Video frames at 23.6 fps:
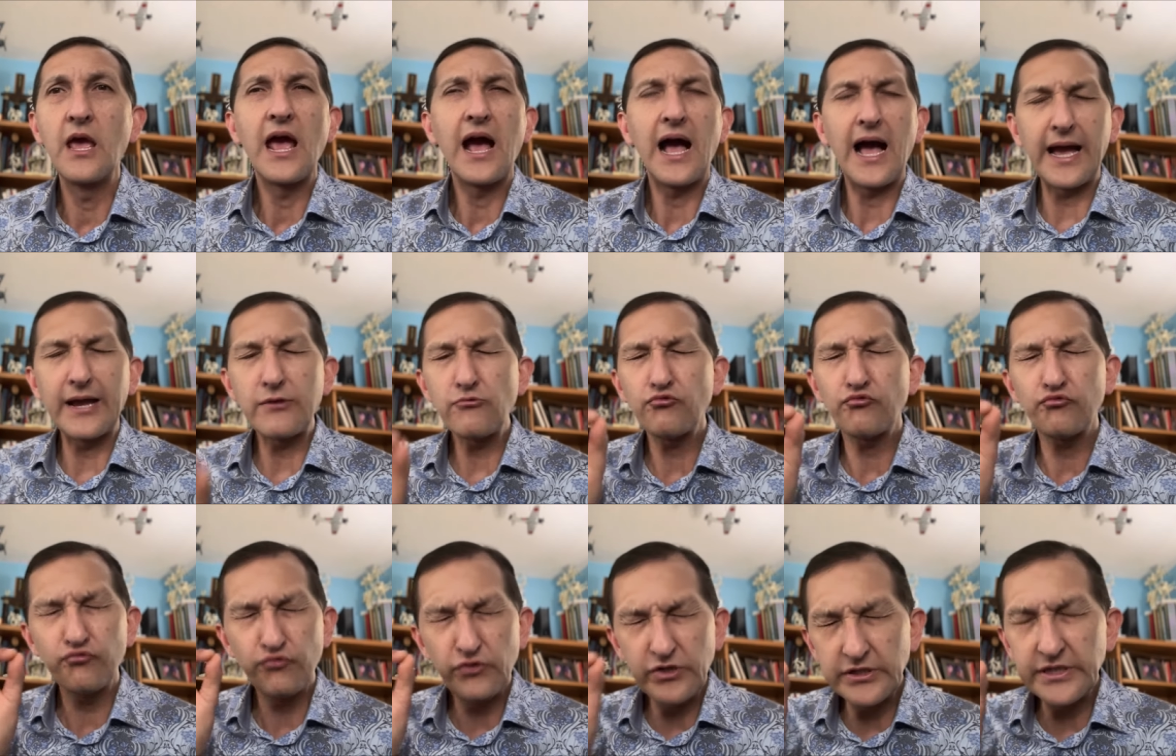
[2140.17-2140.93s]
I
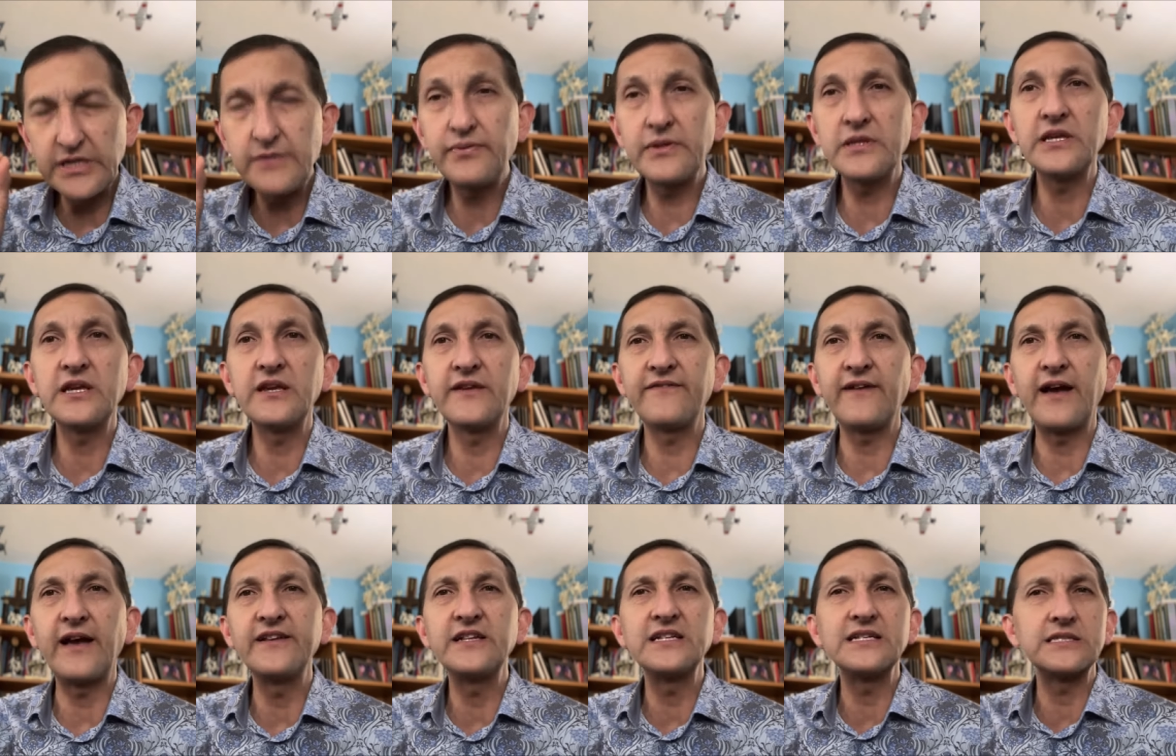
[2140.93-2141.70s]
really believe
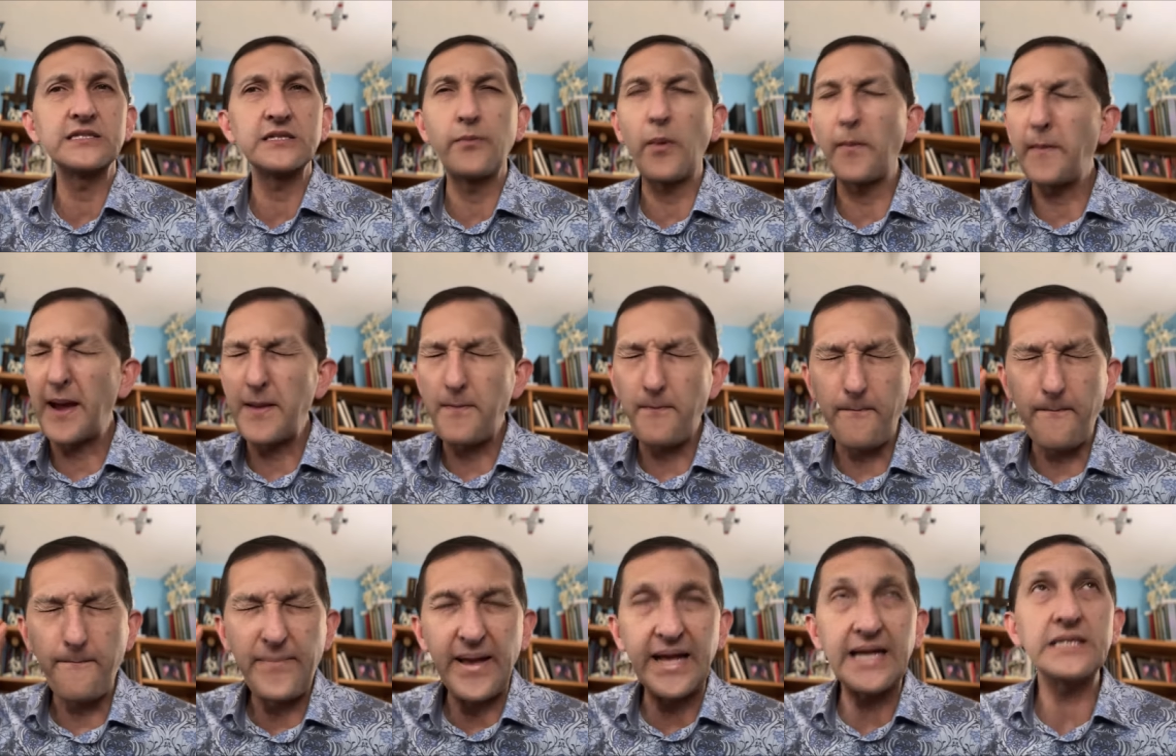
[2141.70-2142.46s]
I did some of my
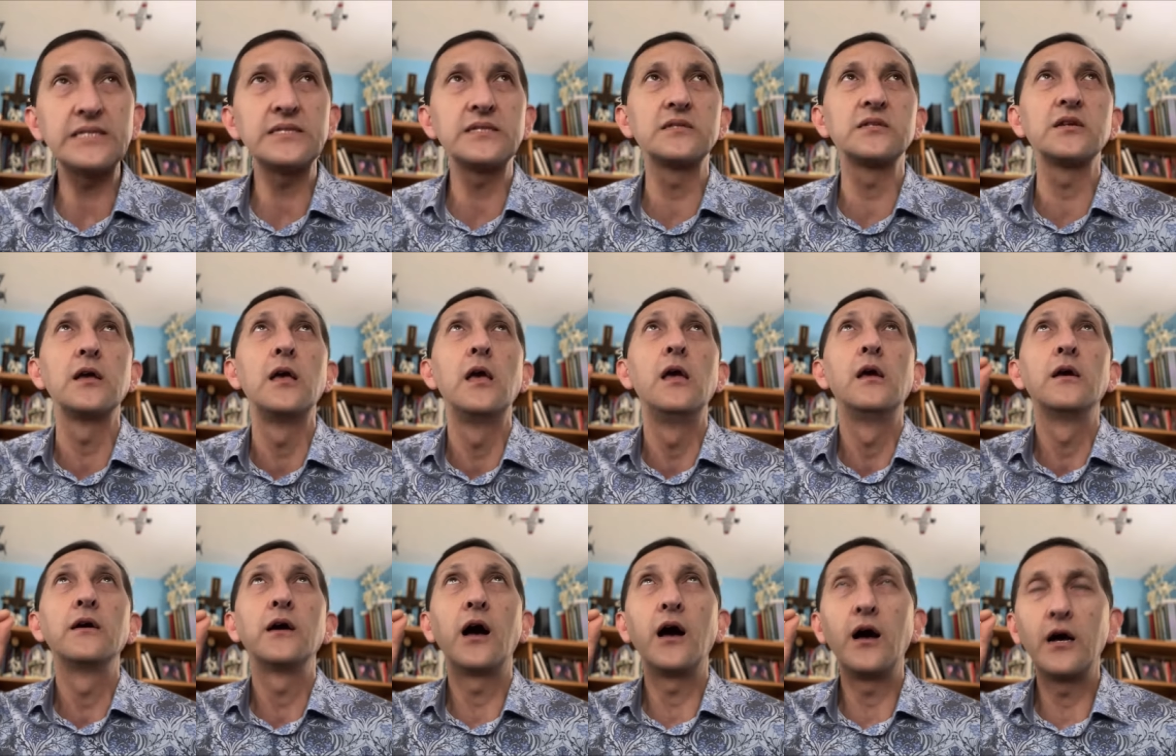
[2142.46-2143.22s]
best
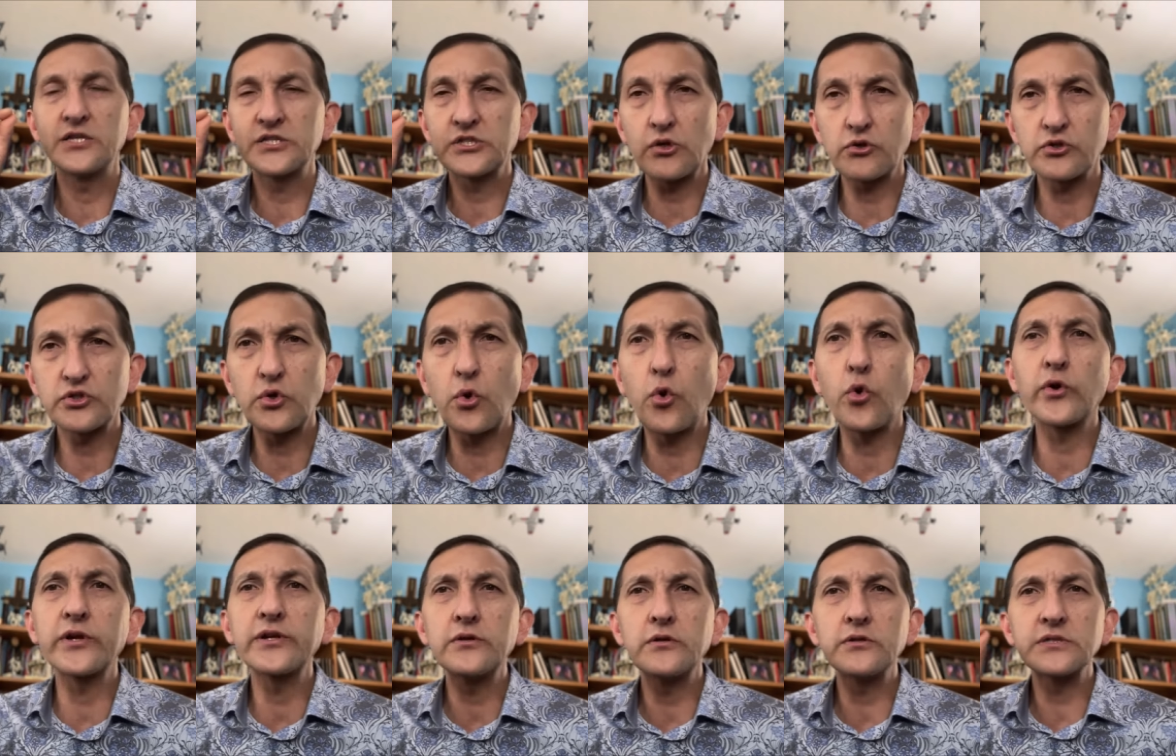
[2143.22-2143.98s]
uh,
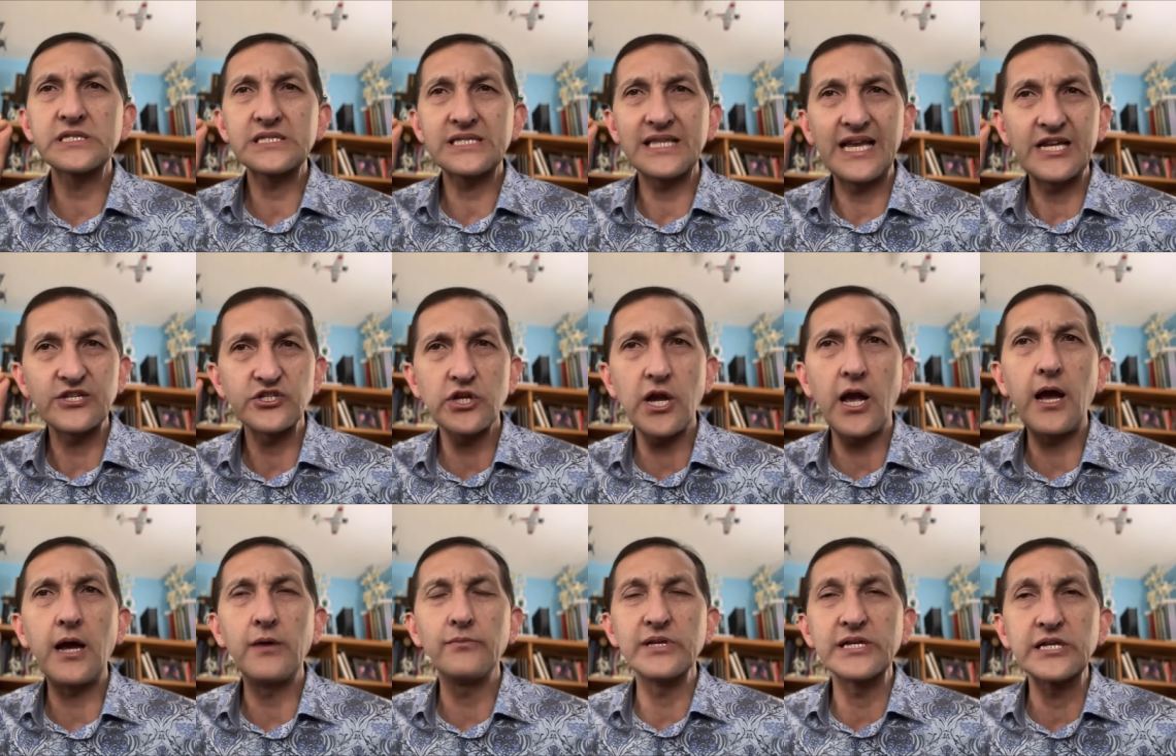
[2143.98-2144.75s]
sartorial slash
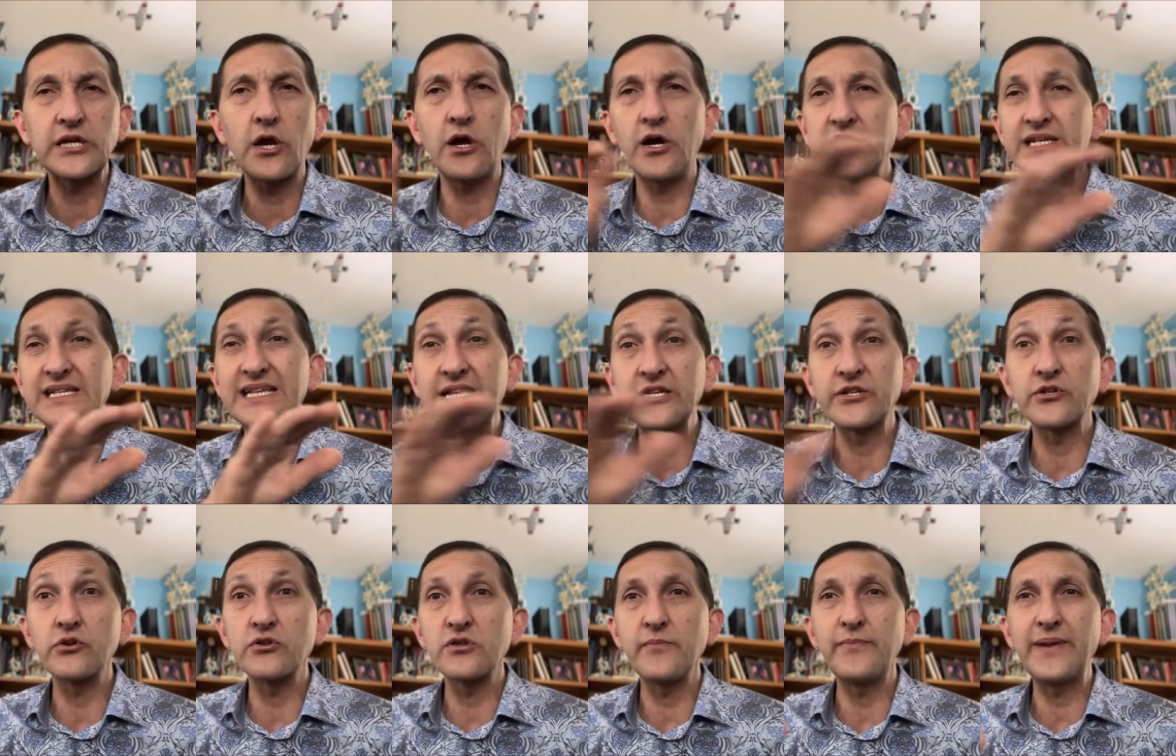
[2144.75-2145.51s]
cobbling content
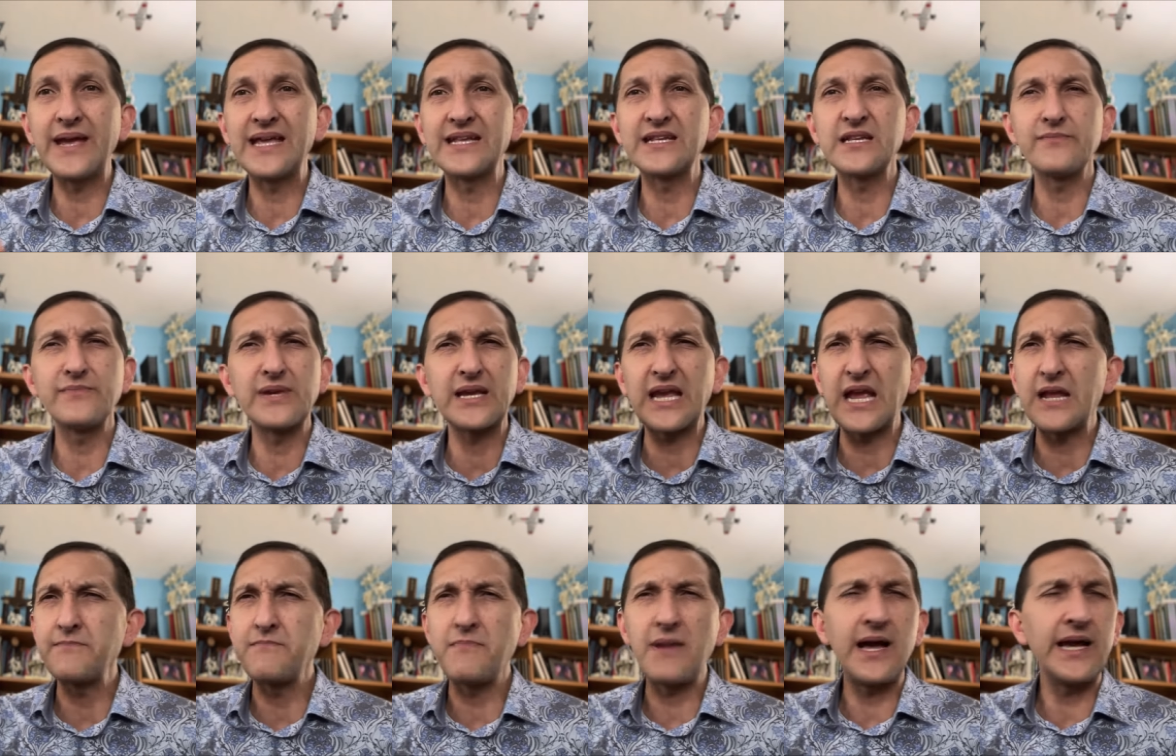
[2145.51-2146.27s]
during the pandemic,
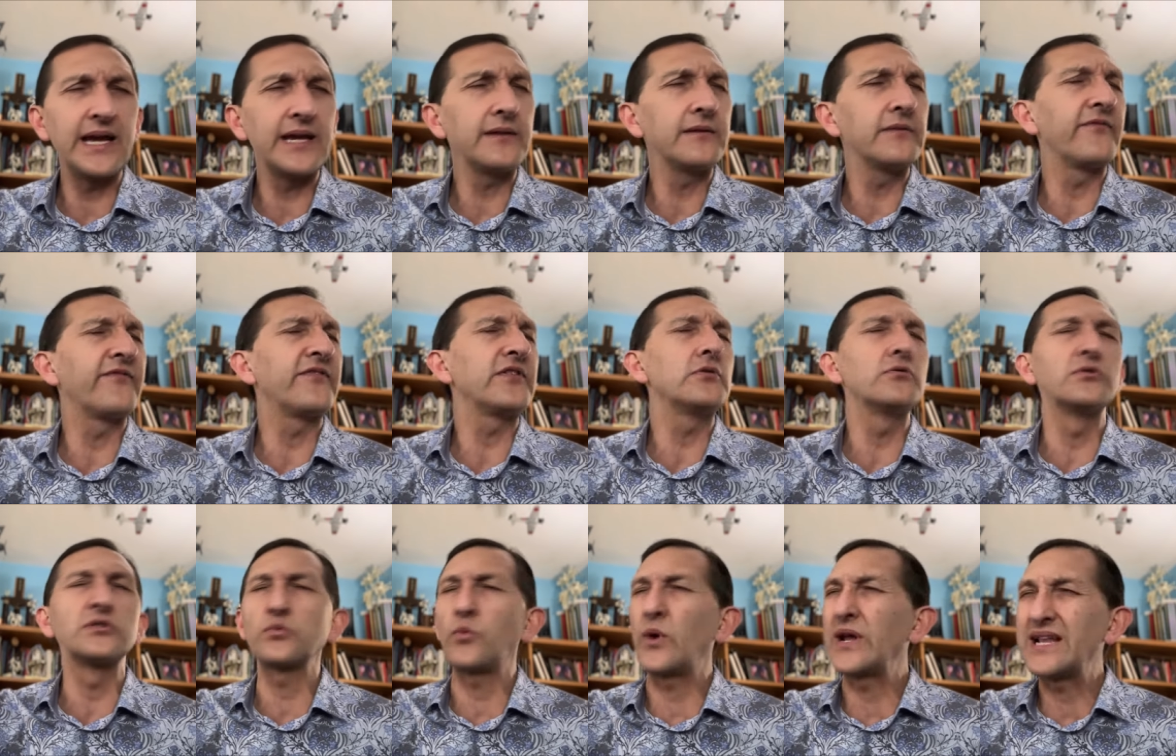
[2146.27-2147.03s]
and my
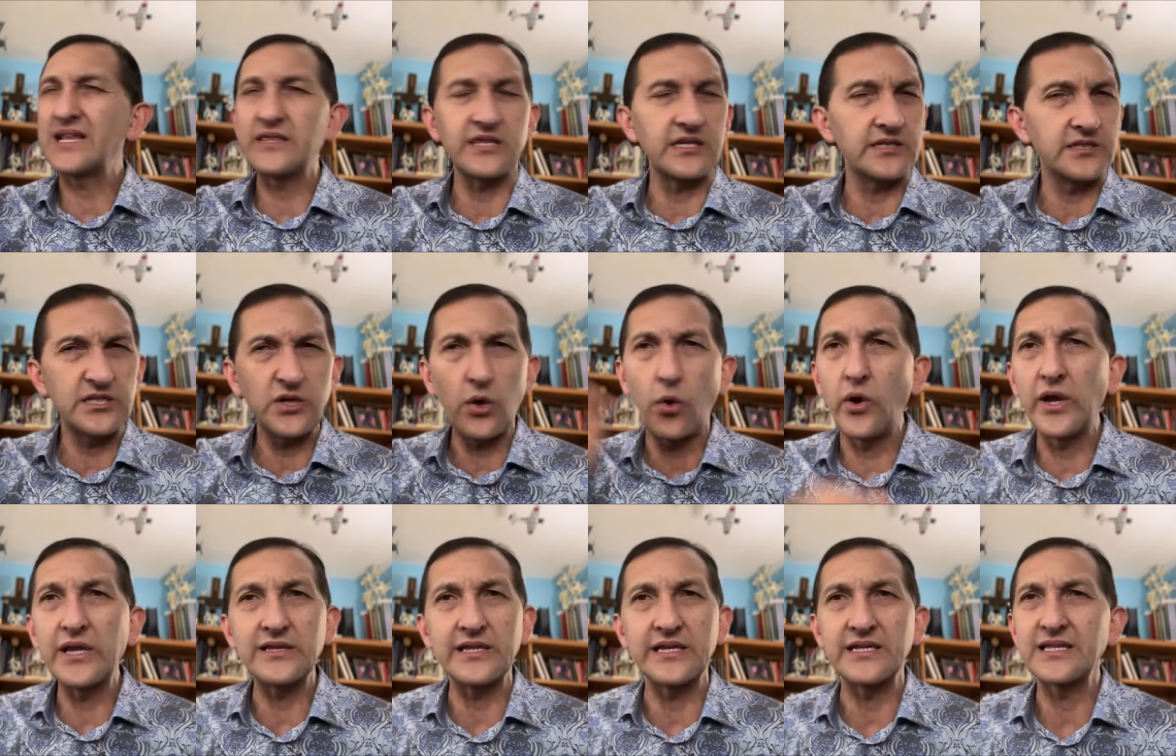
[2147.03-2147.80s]
views went in the
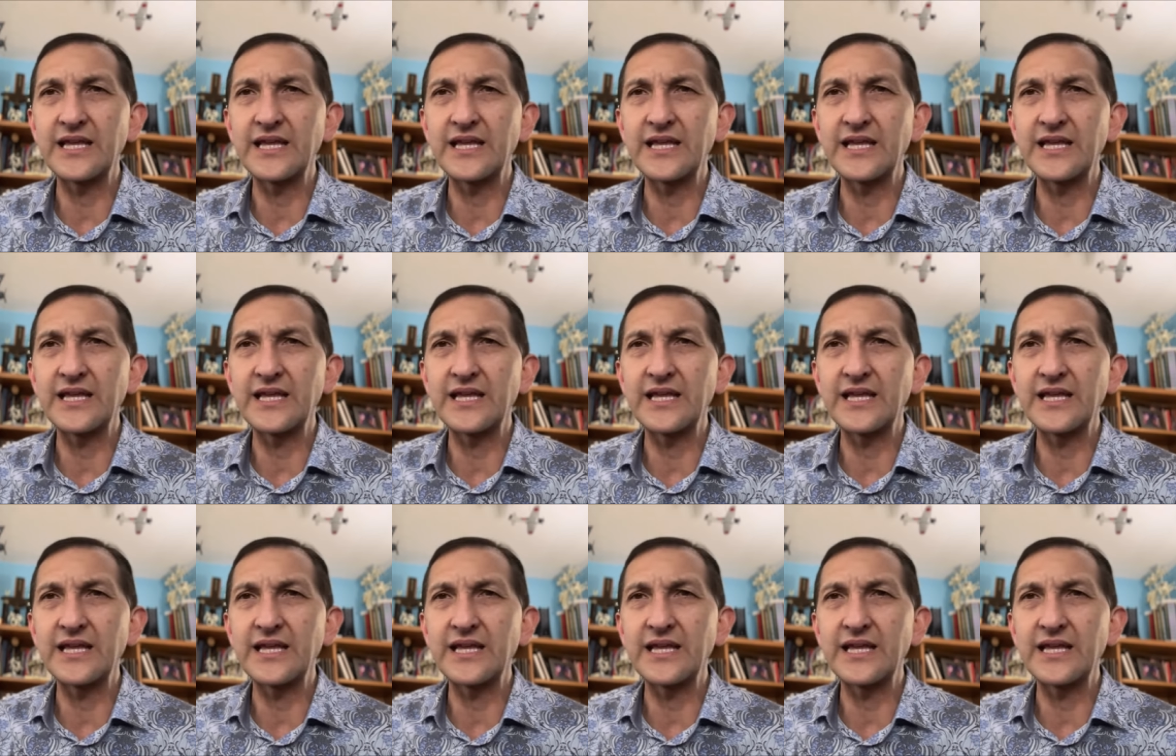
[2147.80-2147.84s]
toilet.